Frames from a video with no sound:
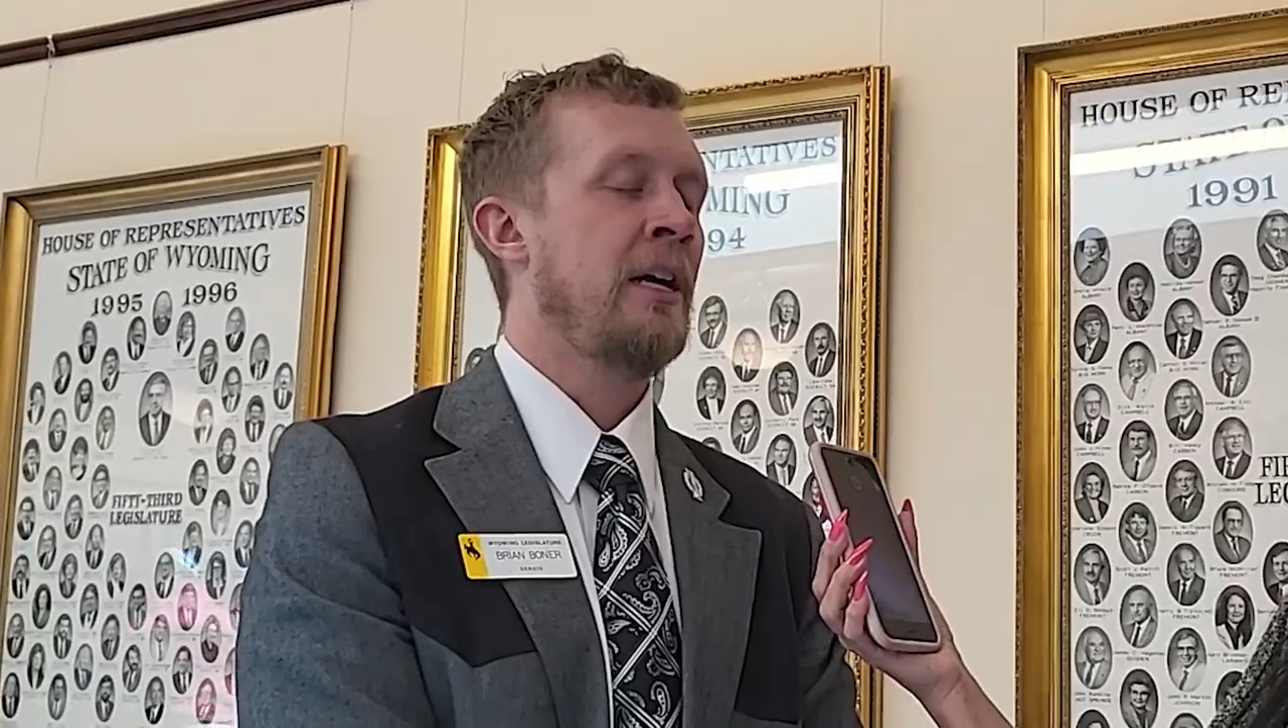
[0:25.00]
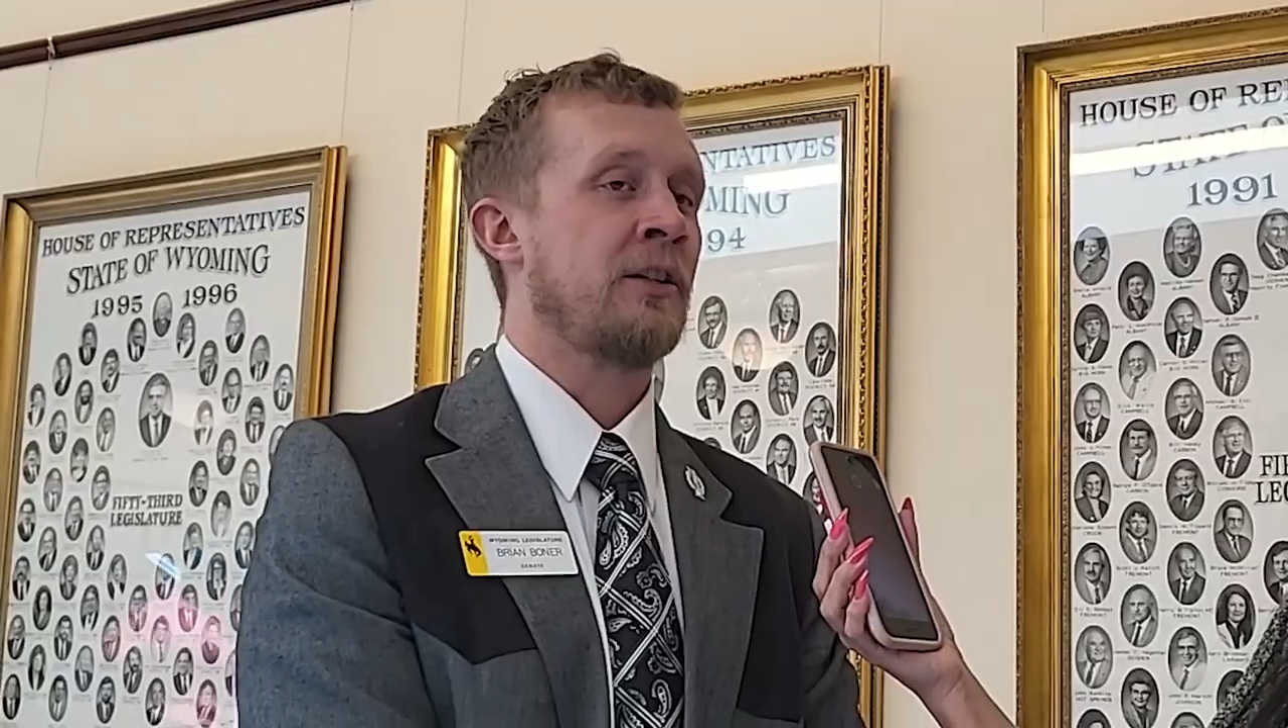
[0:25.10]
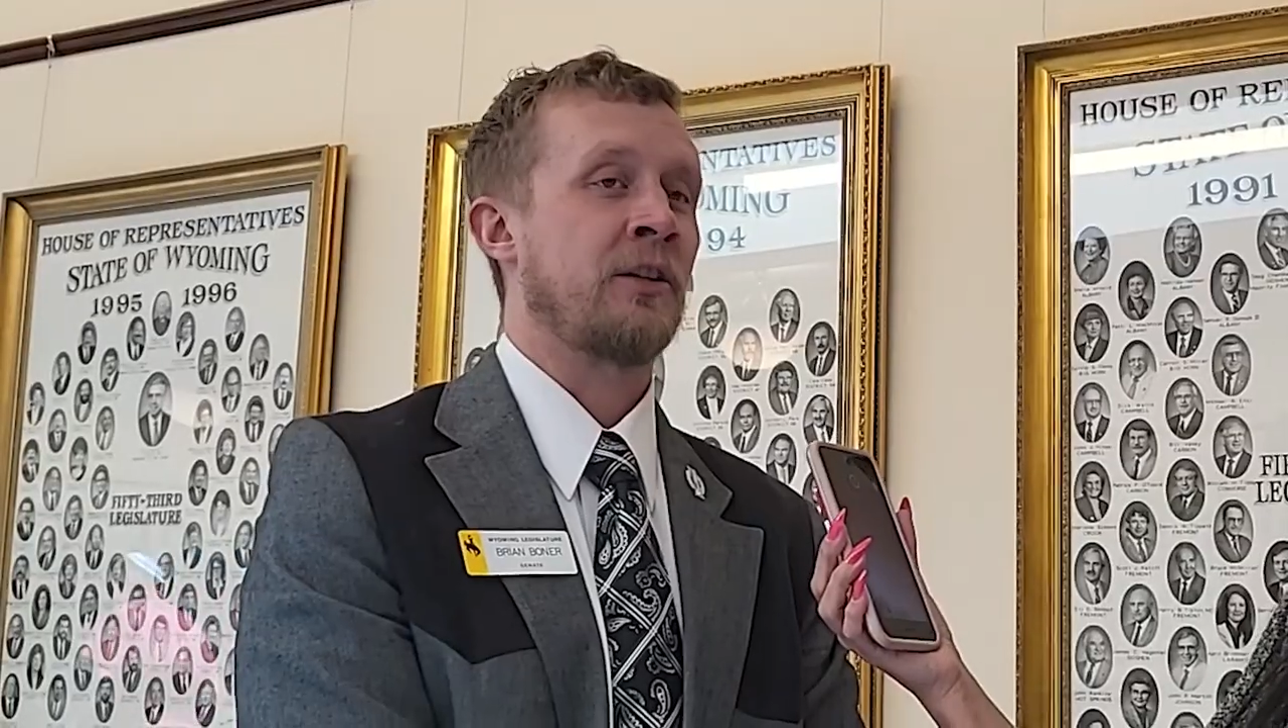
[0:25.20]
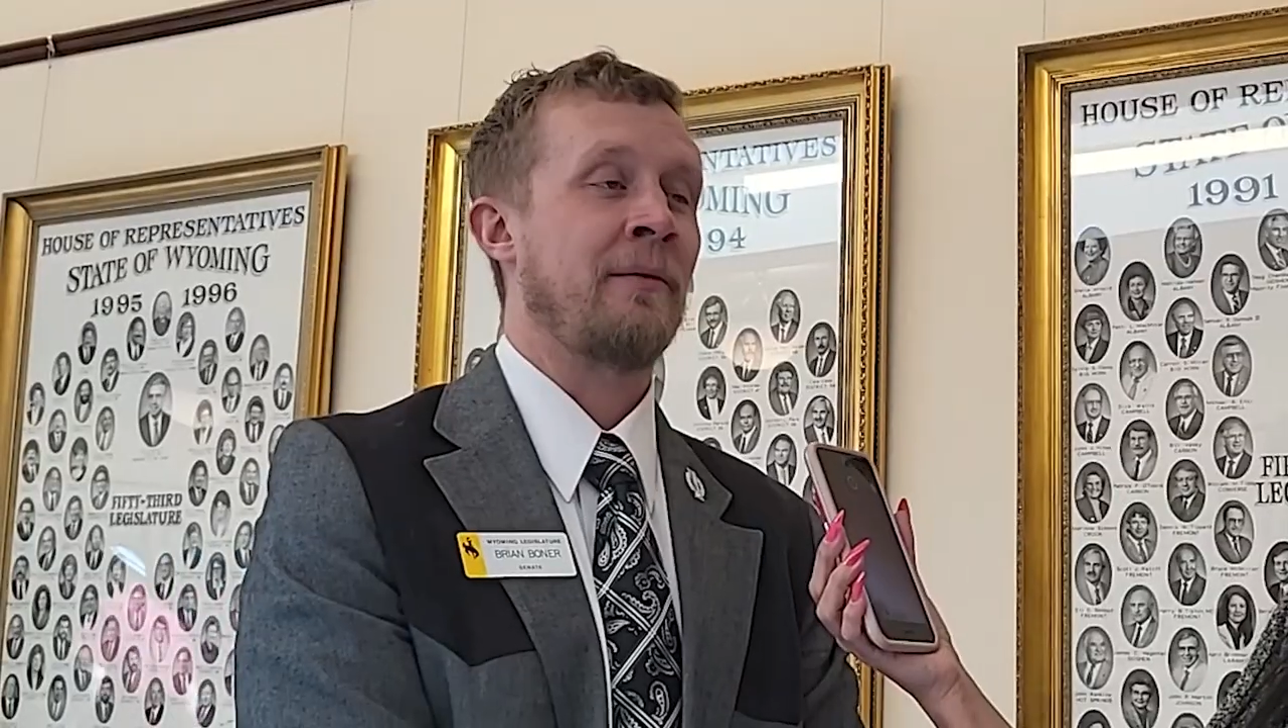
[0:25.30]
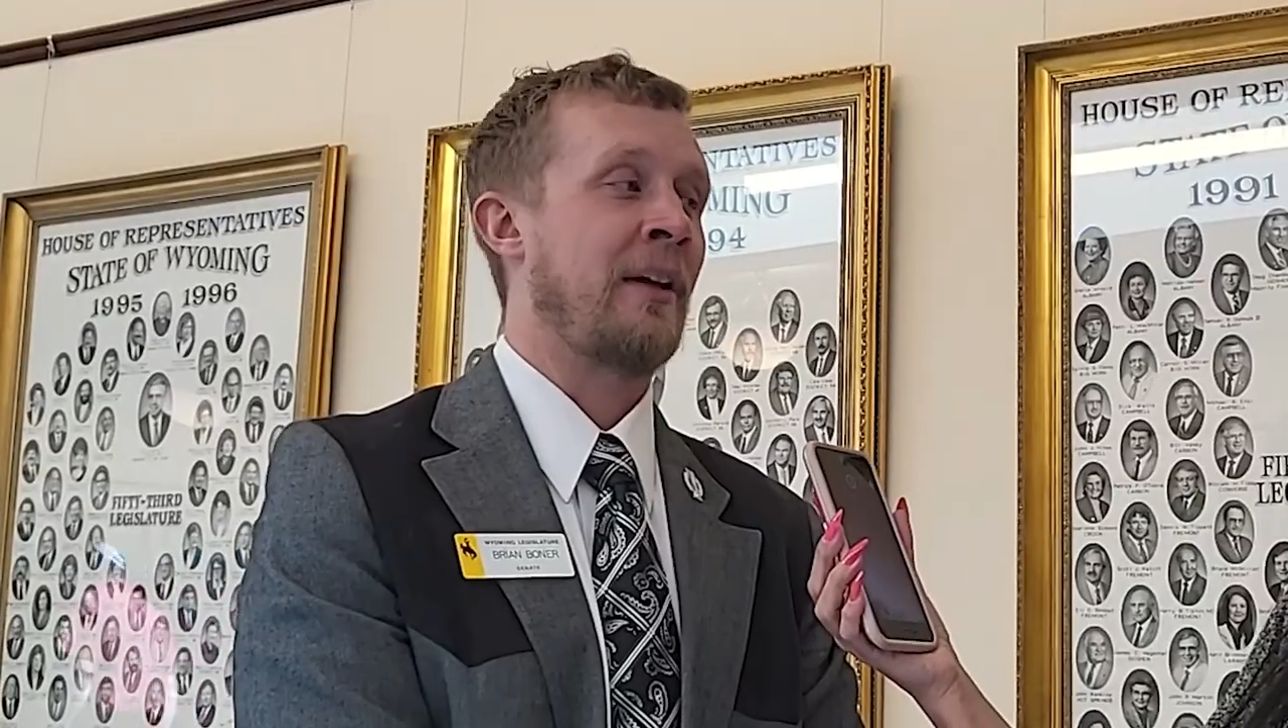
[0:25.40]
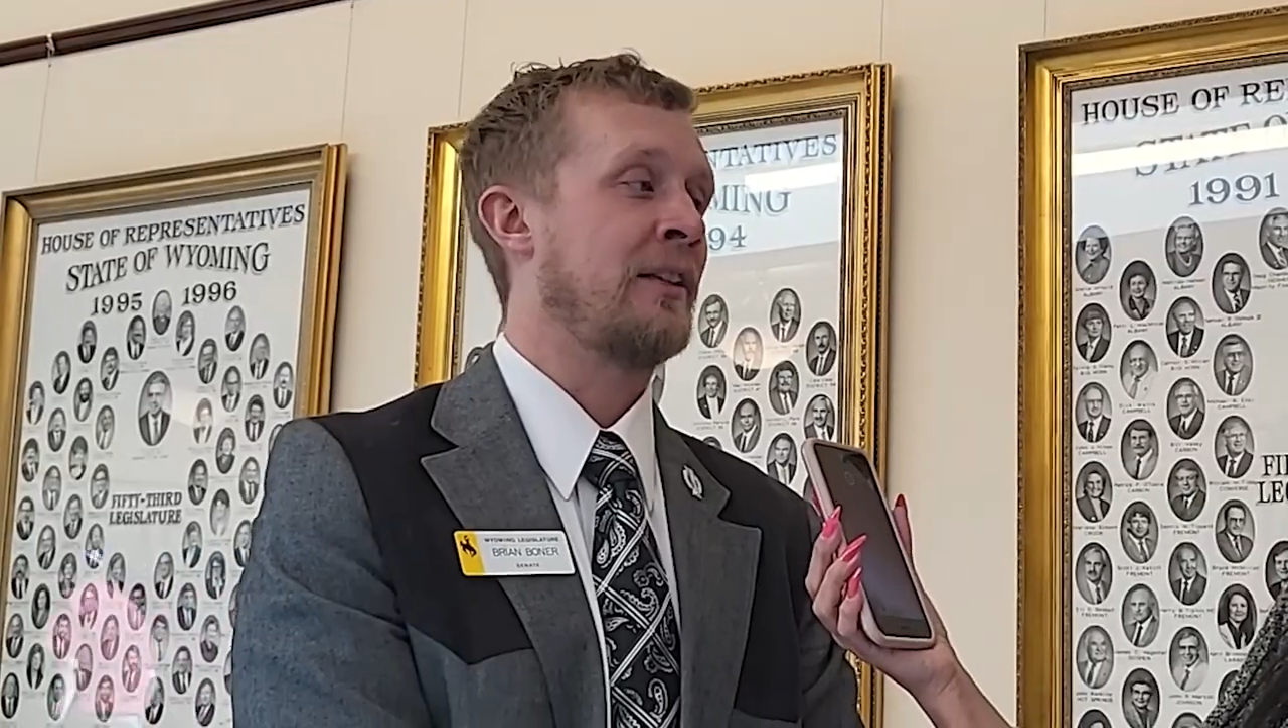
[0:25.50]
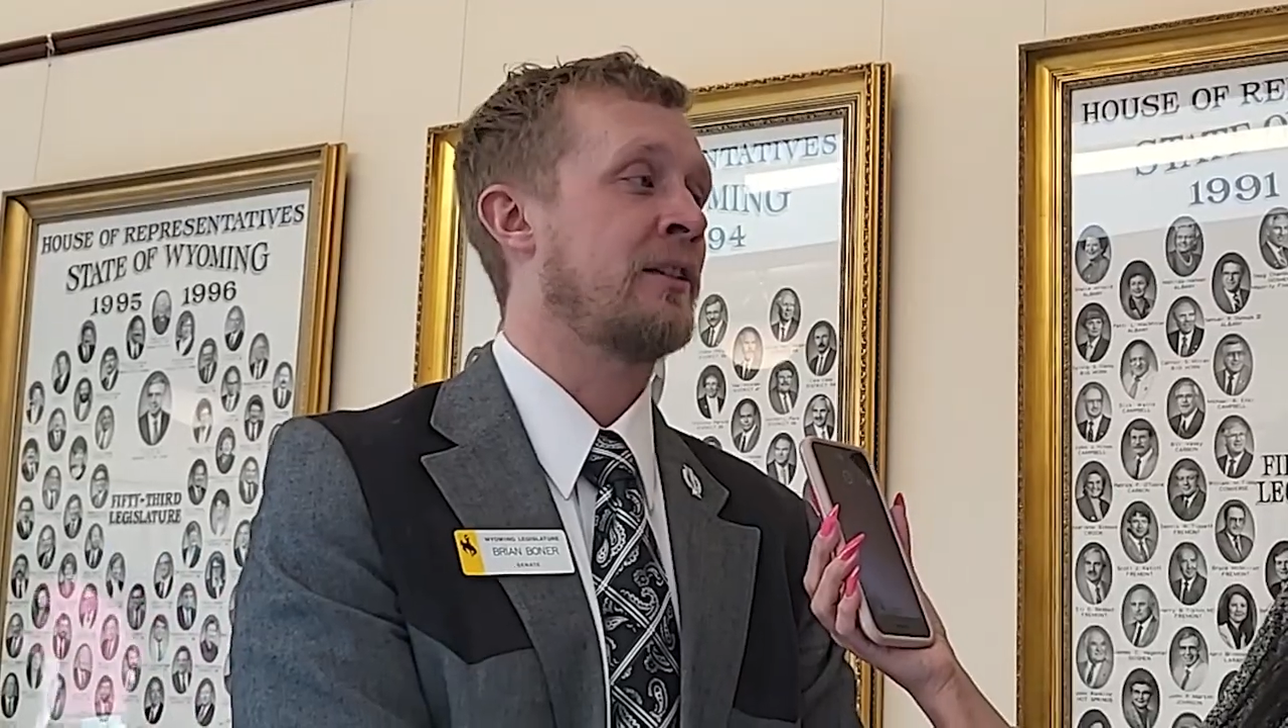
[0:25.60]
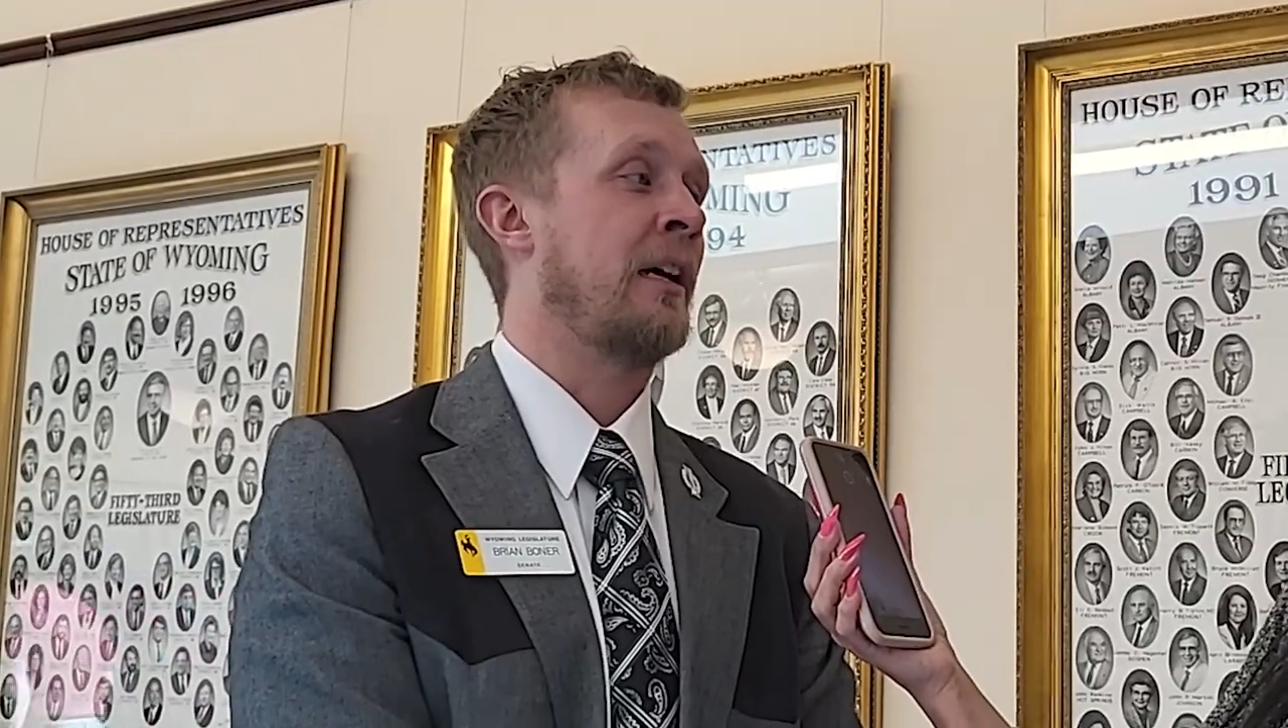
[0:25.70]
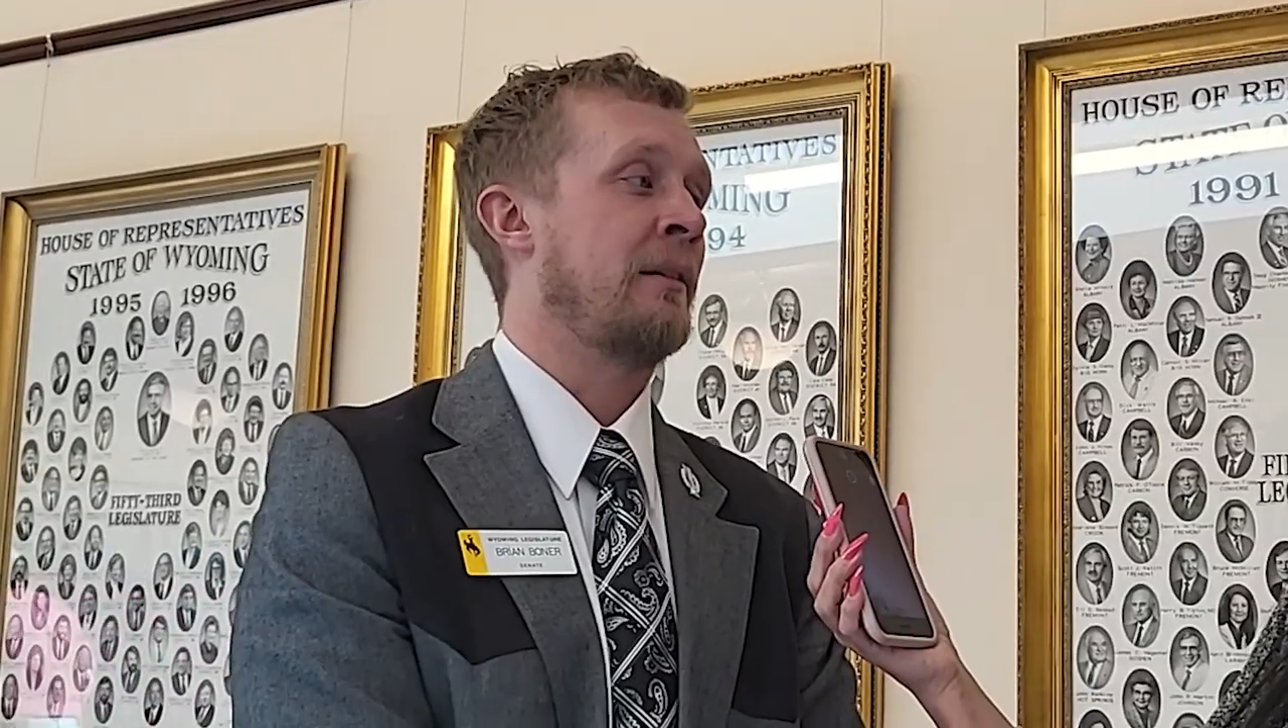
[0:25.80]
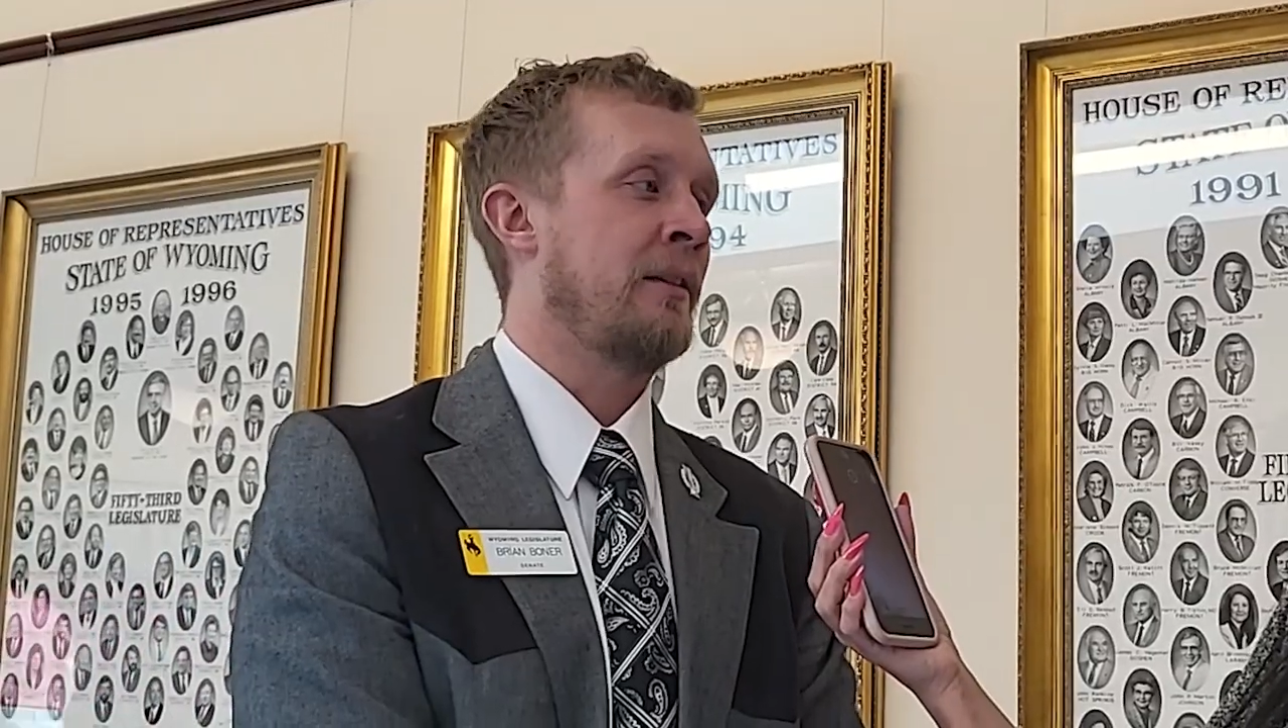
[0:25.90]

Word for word: So something that's uh,